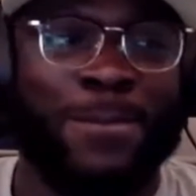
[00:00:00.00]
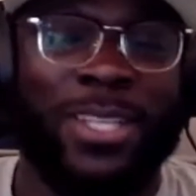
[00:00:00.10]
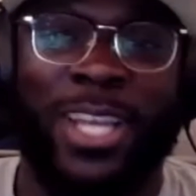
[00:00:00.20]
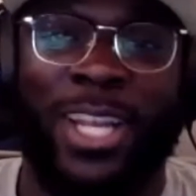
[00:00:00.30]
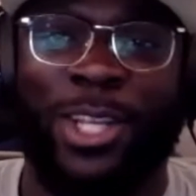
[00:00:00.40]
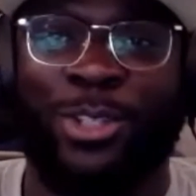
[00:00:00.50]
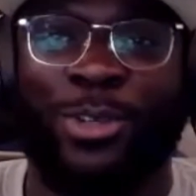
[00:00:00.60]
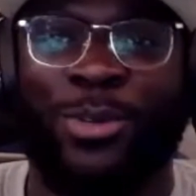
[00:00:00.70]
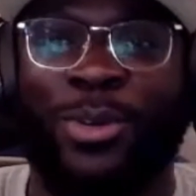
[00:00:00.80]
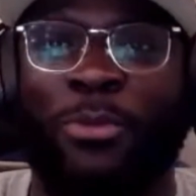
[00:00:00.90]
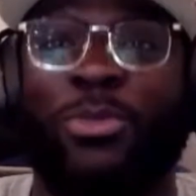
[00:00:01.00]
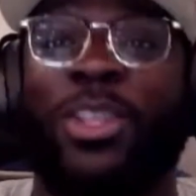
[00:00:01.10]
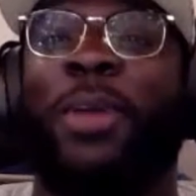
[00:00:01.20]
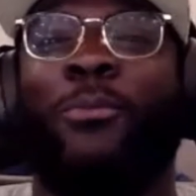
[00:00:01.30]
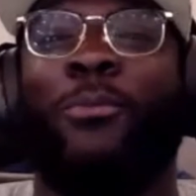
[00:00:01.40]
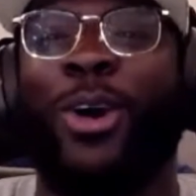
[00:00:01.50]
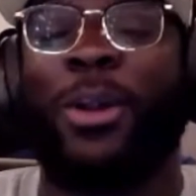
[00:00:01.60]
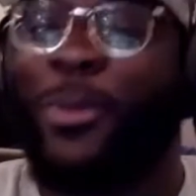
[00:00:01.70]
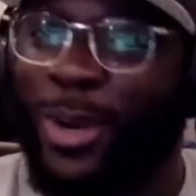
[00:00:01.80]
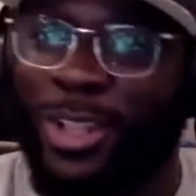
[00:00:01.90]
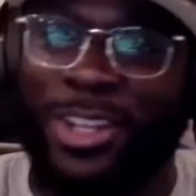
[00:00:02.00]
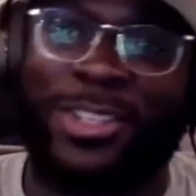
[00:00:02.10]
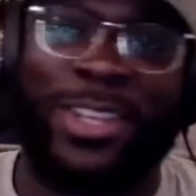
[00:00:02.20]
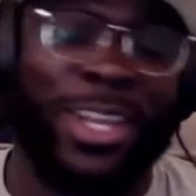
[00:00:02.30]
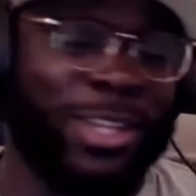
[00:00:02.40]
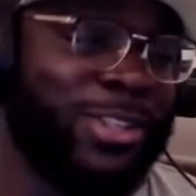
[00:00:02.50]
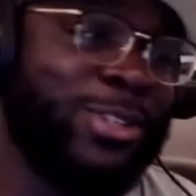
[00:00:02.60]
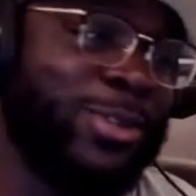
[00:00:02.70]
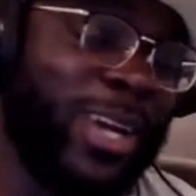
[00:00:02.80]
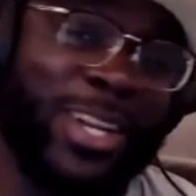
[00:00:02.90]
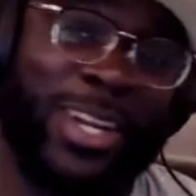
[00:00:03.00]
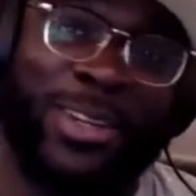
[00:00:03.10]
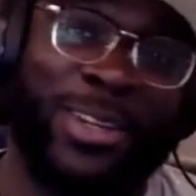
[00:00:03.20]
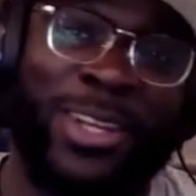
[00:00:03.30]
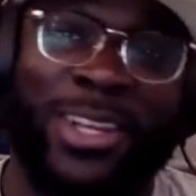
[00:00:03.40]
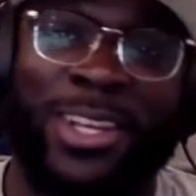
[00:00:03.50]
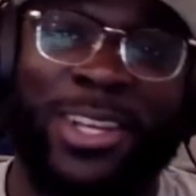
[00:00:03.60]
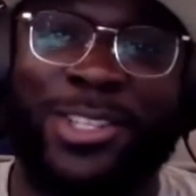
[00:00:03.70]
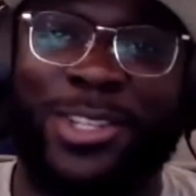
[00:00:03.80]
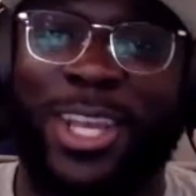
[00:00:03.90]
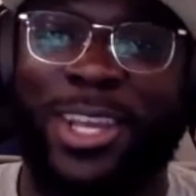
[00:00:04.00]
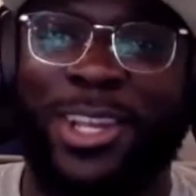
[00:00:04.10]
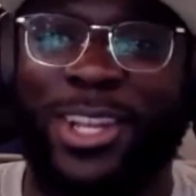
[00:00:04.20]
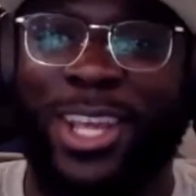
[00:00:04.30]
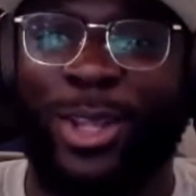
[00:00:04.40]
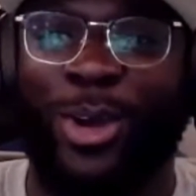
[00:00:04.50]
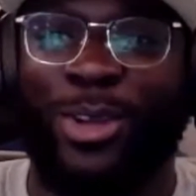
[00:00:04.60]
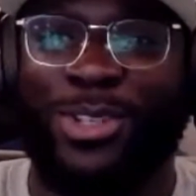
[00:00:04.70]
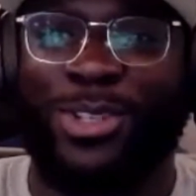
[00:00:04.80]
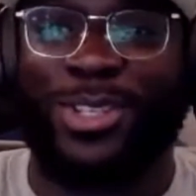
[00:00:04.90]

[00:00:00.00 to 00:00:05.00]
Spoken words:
Because I need you. More importantly, the Saints need you right now because they lost.